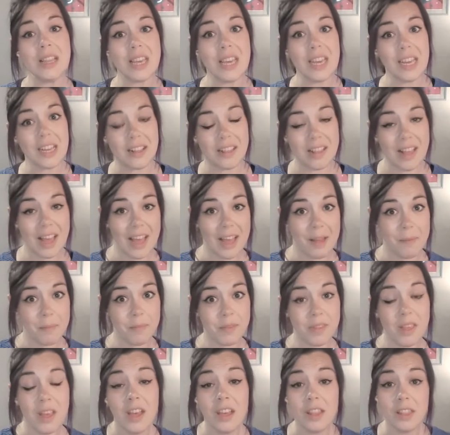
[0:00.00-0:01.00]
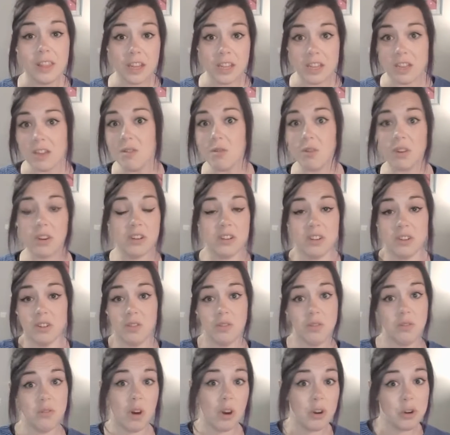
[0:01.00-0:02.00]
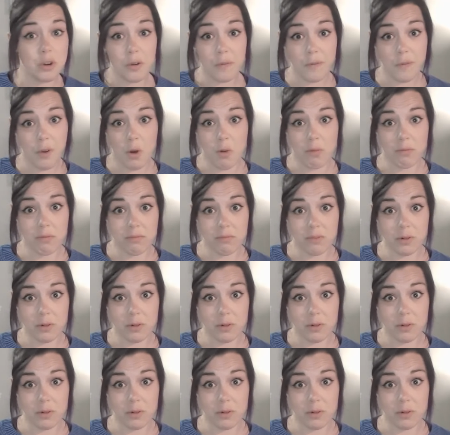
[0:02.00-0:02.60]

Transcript: exams that you can do on your phone.